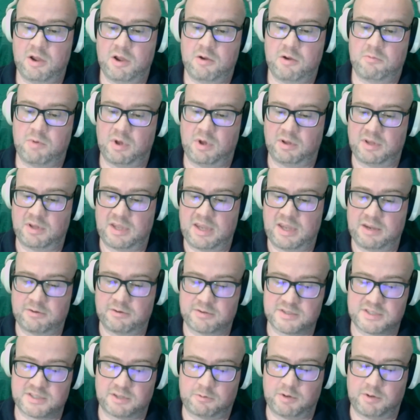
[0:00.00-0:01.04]
well, here
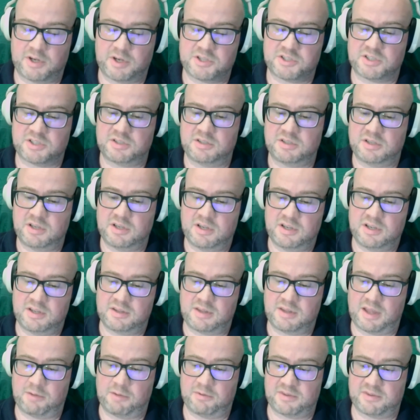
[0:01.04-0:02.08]
is the question
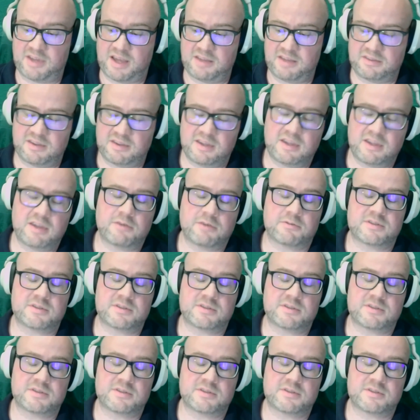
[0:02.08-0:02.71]
that was asked, here is